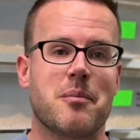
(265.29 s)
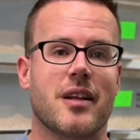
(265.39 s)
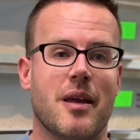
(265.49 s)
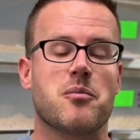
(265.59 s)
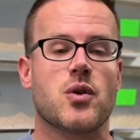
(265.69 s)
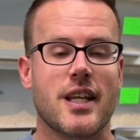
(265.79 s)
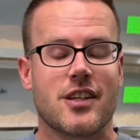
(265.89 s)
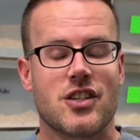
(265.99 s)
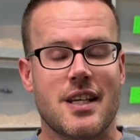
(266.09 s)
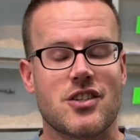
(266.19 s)
but in breeding
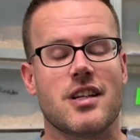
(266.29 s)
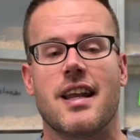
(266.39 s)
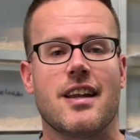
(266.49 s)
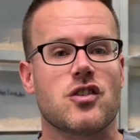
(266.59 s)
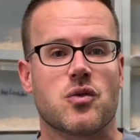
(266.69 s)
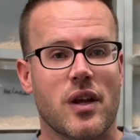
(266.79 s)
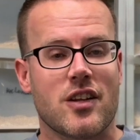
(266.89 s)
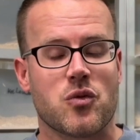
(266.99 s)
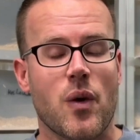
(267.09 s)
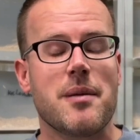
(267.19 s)
season
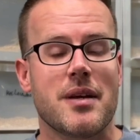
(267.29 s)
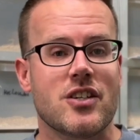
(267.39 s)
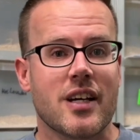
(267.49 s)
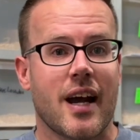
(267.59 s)
it's way busier.